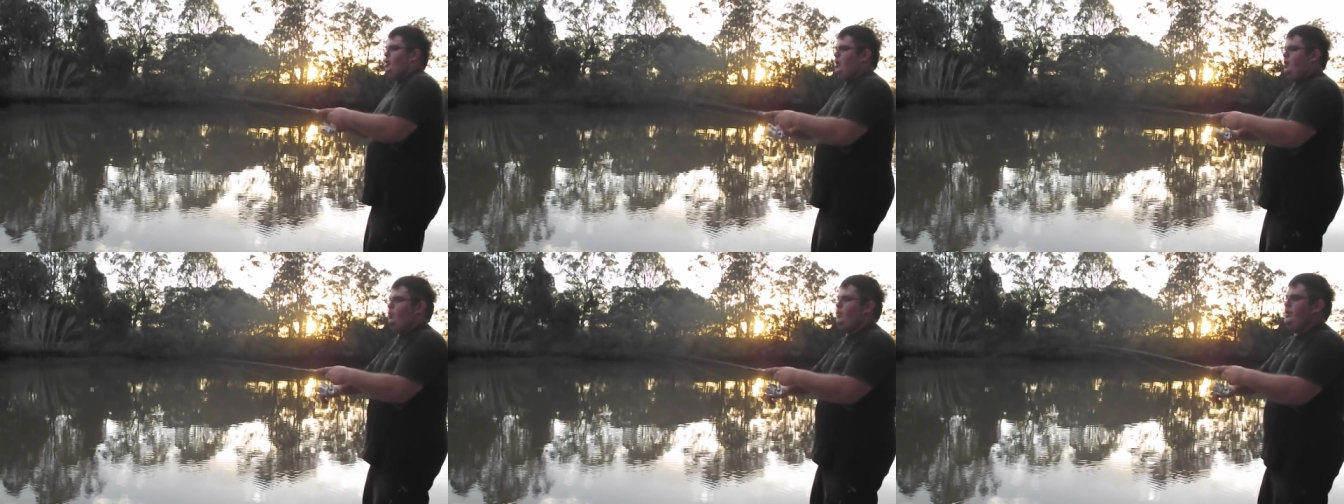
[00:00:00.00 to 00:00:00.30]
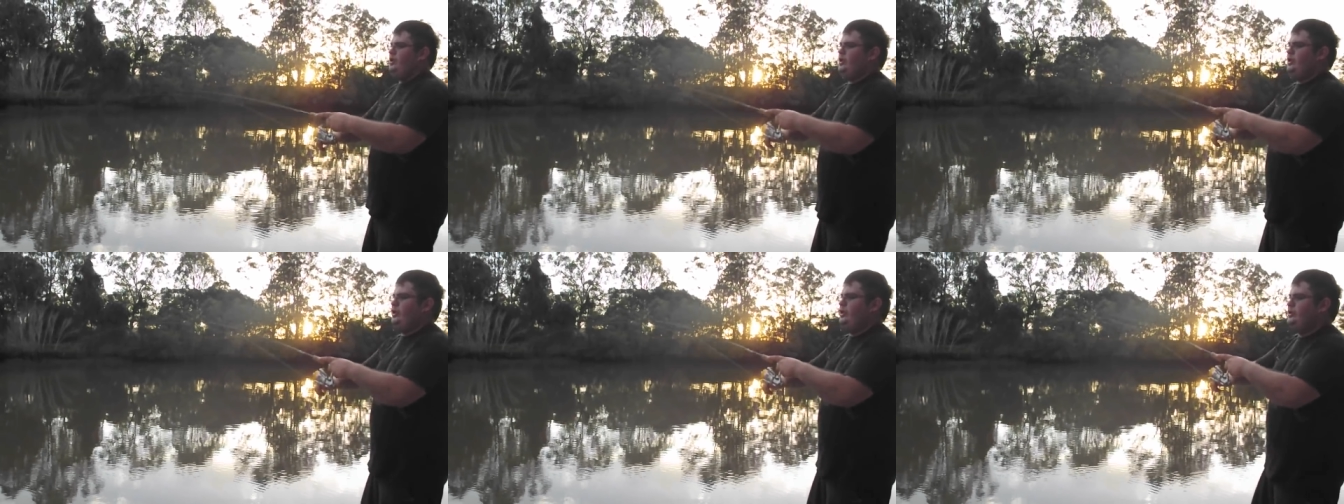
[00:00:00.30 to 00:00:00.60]
and when
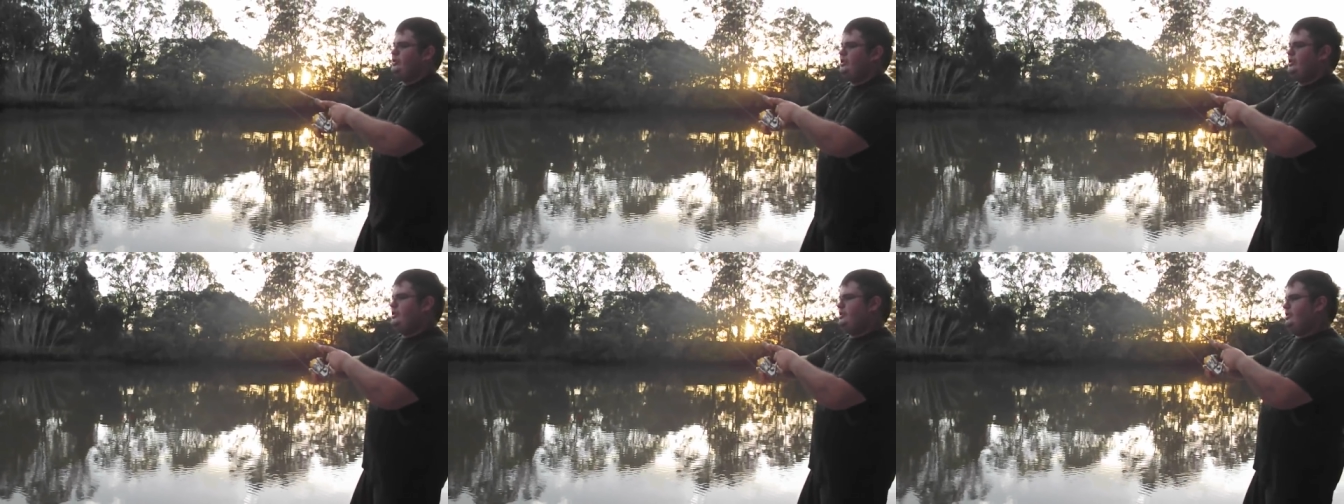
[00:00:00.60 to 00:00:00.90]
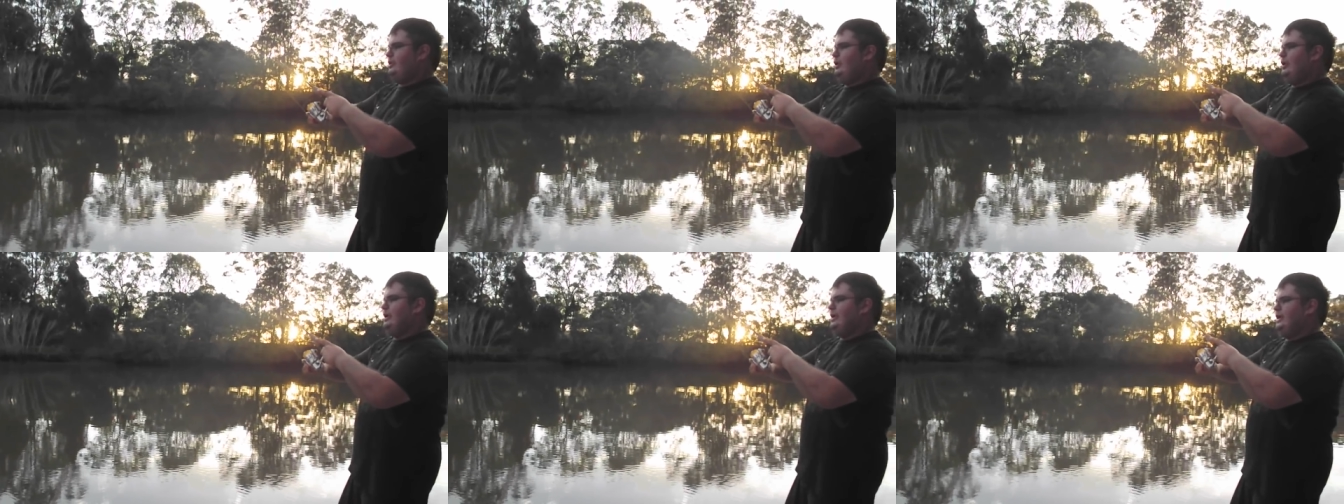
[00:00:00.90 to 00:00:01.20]
you're using this
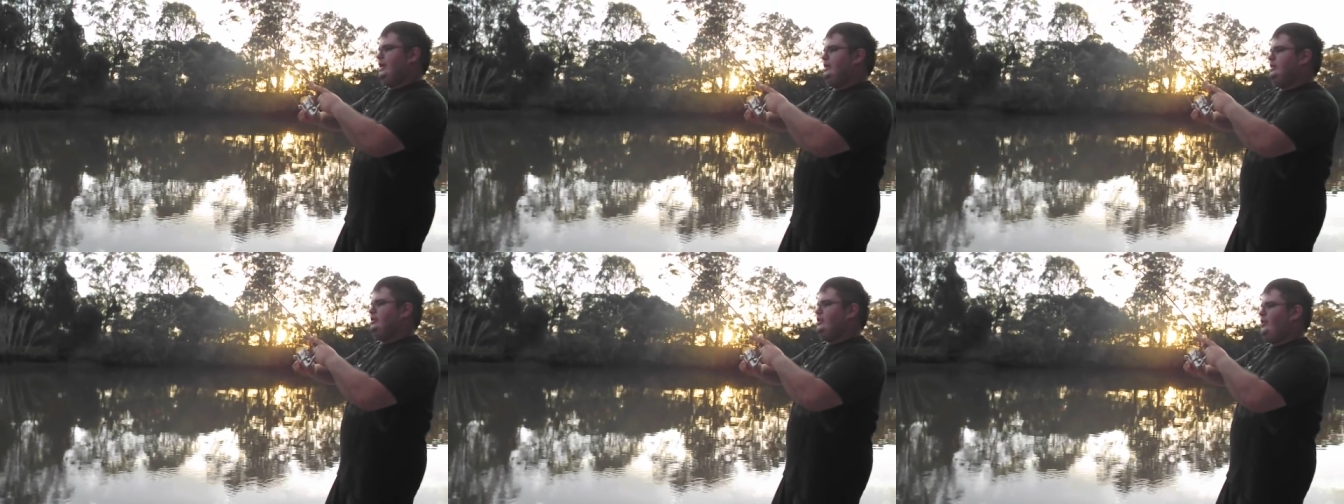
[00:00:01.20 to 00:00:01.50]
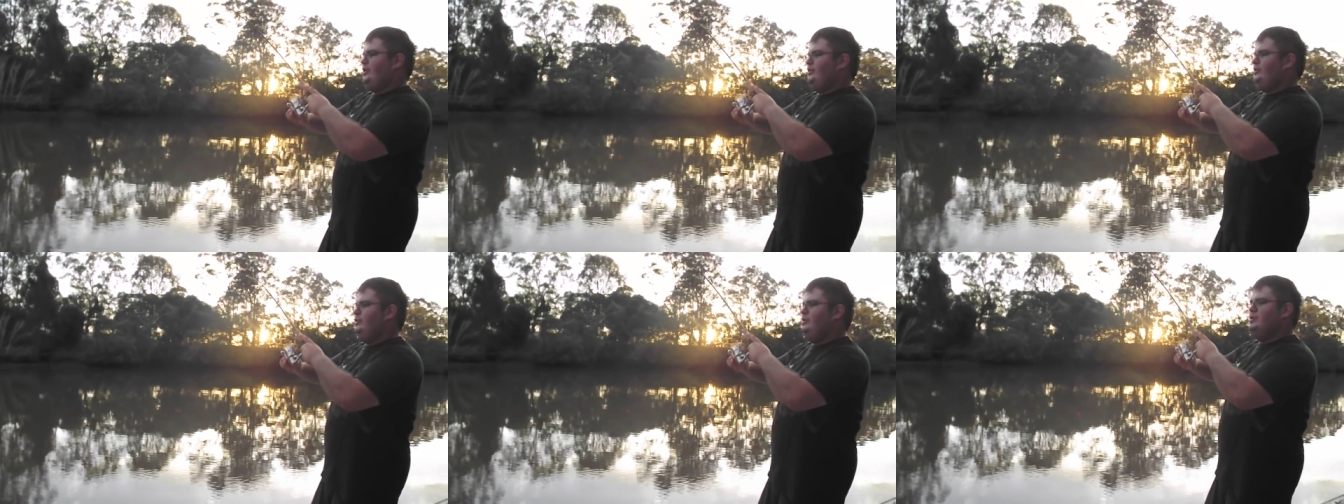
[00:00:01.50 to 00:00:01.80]
light gear
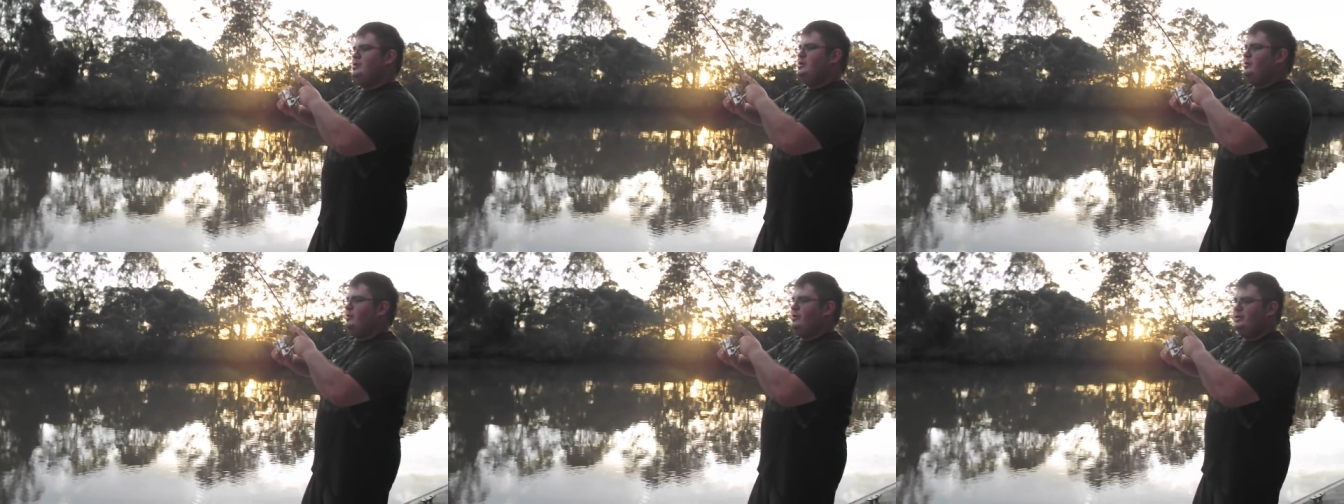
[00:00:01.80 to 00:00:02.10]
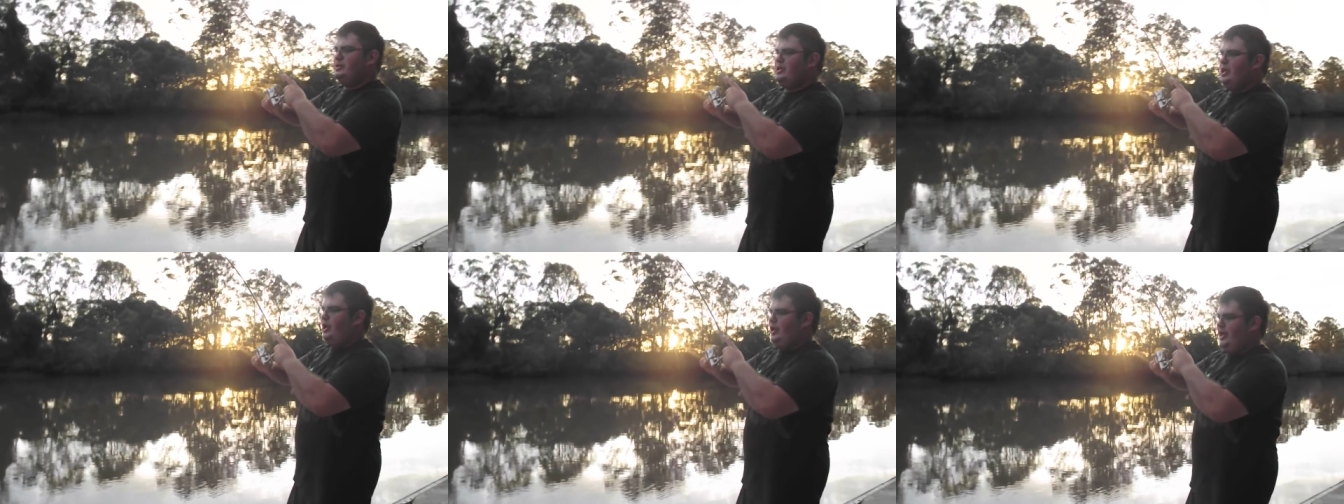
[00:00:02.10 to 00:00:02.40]
too
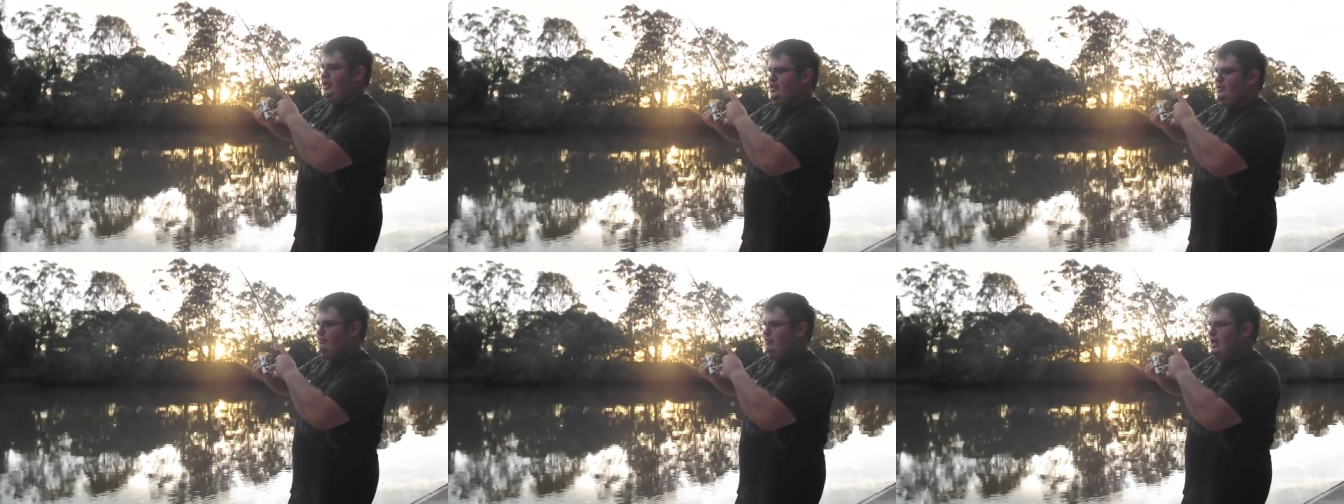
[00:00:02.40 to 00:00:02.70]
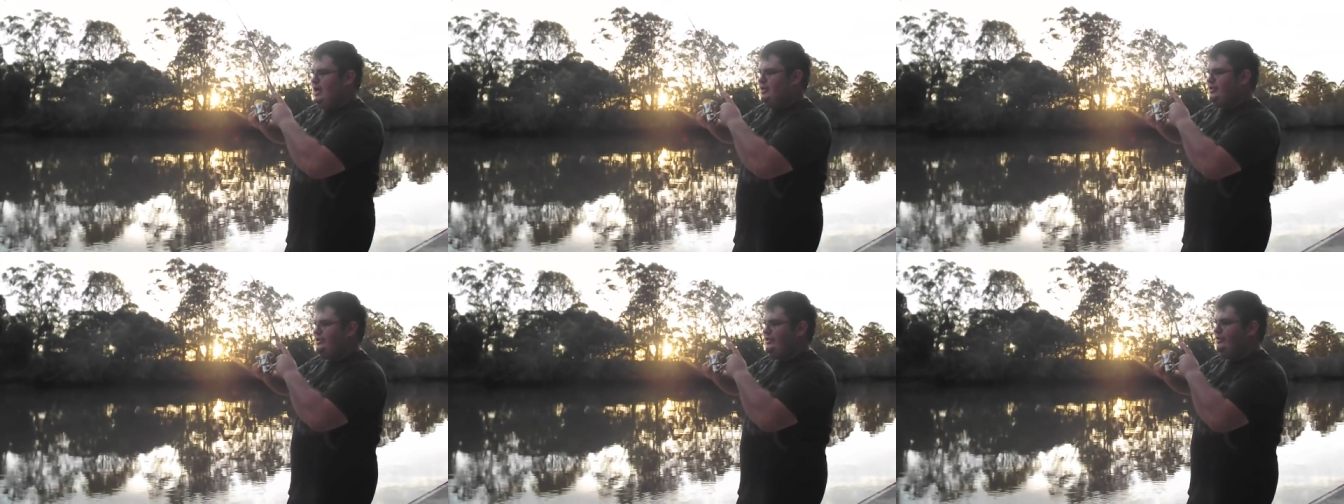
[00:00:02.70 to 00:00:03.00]
there's no need to
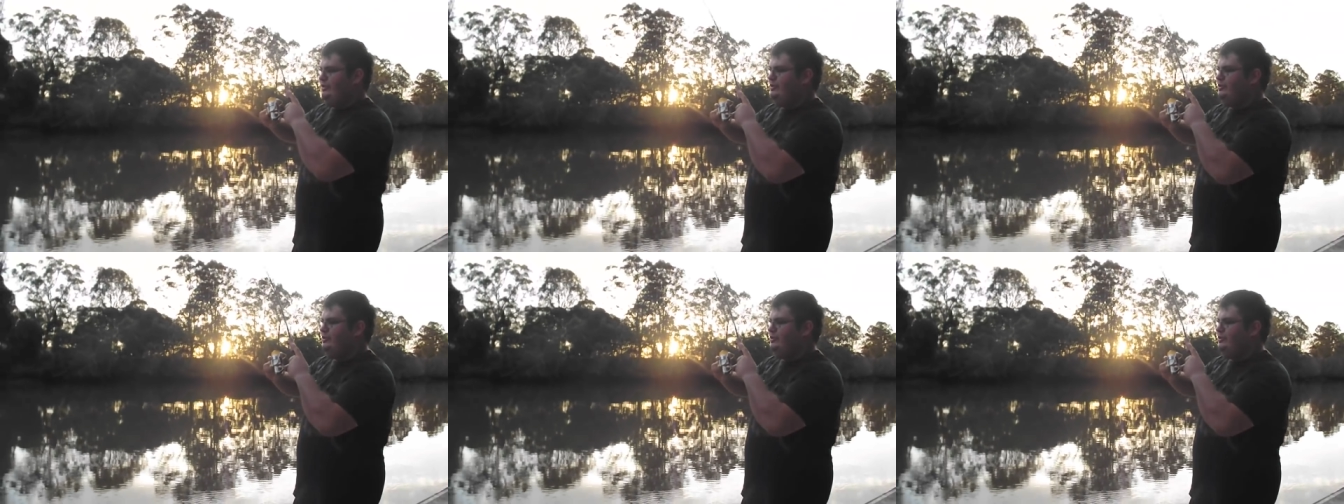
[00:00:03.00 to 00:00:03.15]
rush